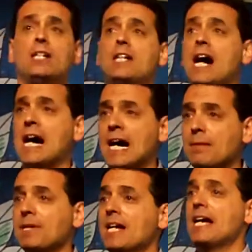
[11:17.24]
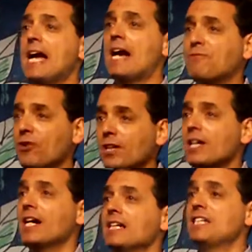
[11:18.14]
time, effort,
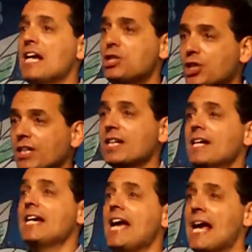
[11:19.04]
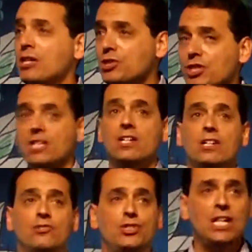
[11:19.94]
attention, energy,
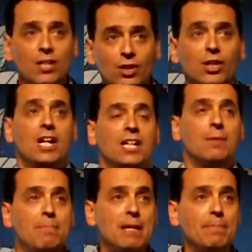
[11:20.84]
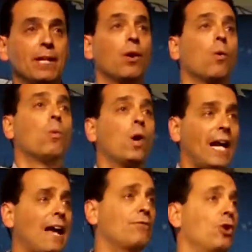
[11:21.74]
zeal, commitment,
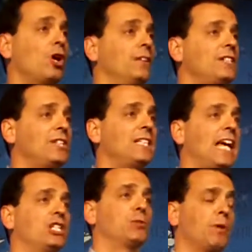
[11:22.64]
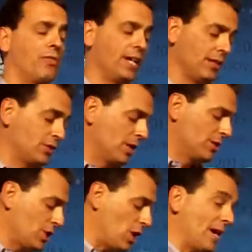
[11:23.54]
whatever, all these intangible things.
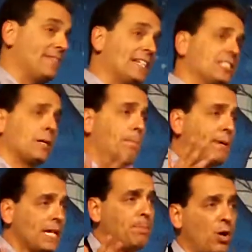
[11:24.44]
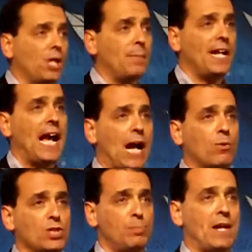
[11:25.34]
So, and this is a big part about how
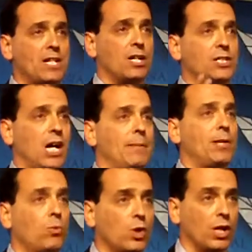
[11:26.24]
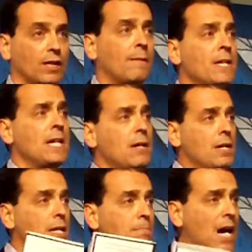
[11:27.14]
we're spending our time at work.
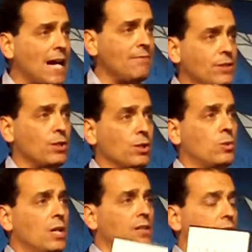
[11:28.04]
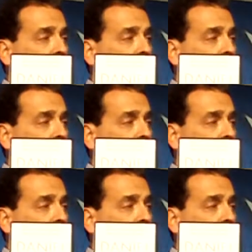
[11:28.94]
In my view, the